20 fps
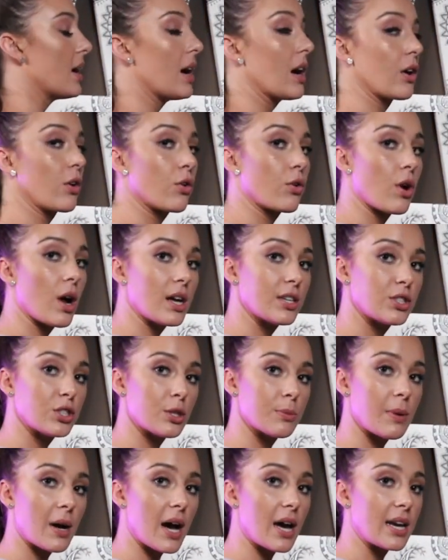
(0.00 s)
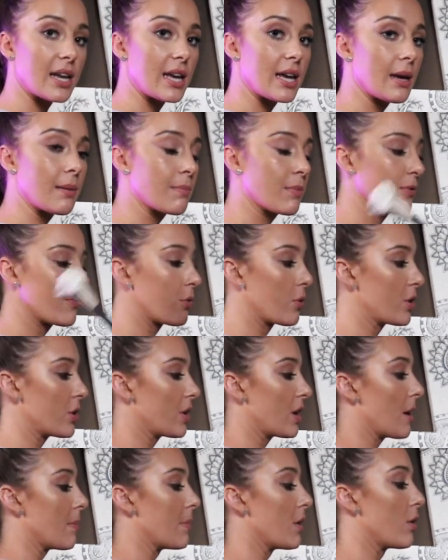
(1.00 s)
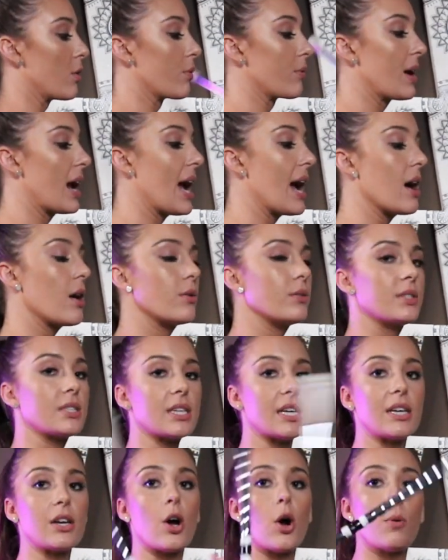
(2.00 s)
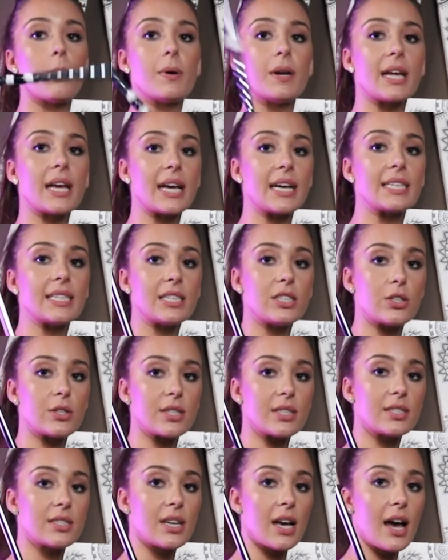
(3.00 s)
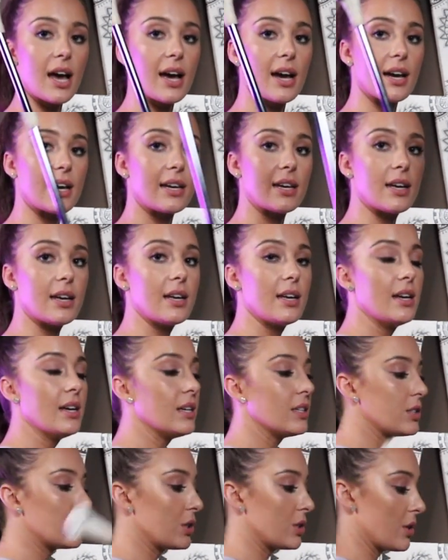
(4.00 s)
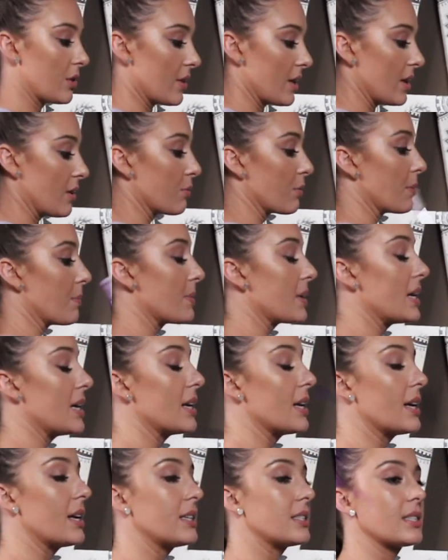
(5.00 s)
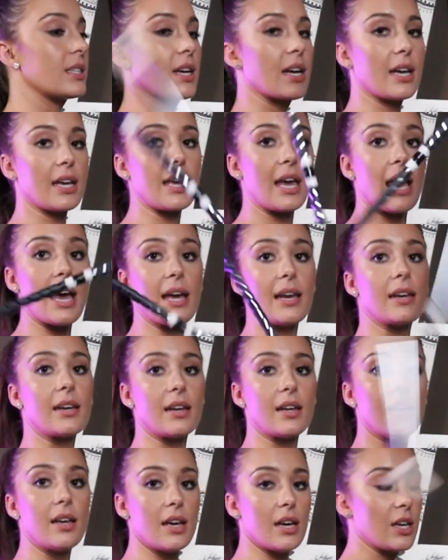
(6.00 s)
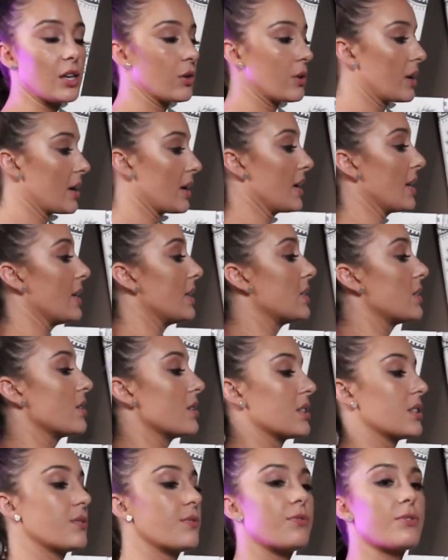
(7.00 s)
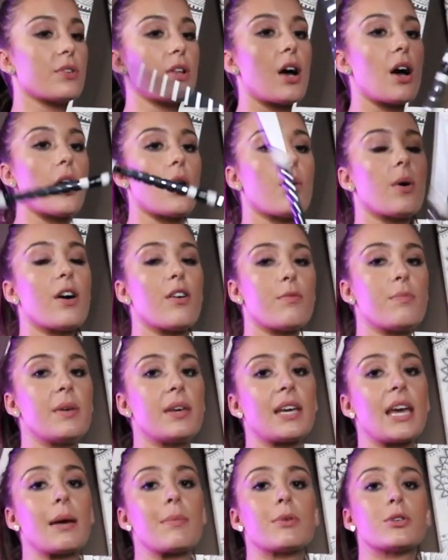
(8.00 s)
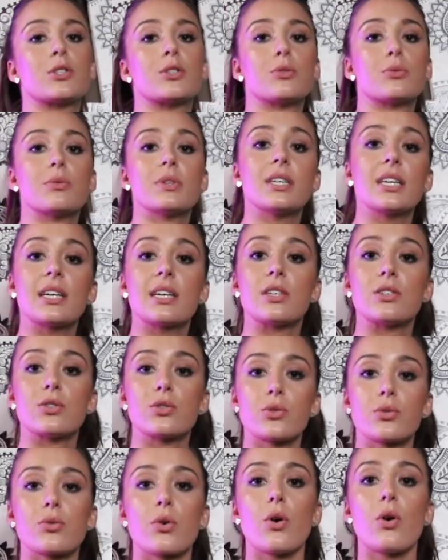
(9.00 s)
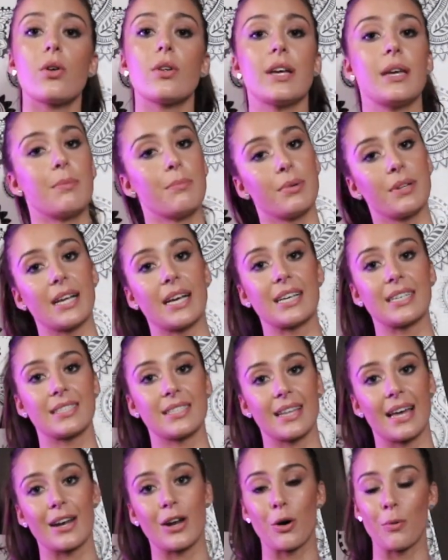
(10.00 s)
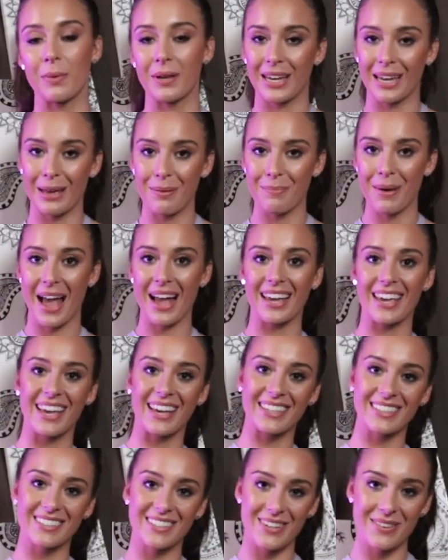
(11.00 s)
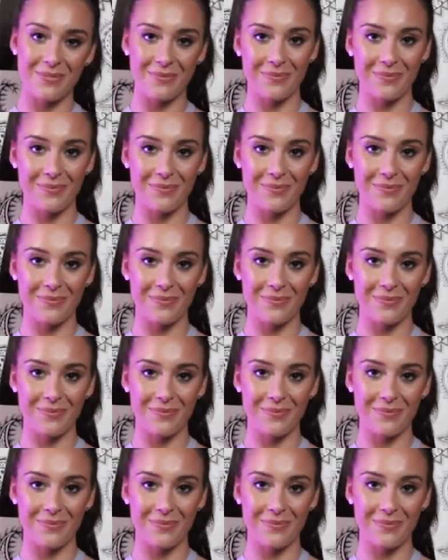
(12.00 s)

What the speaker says: across your body before you come around and open hand it to the side, to then repeat it again. You can get into this flow of being able to really control and place that open hand backhand.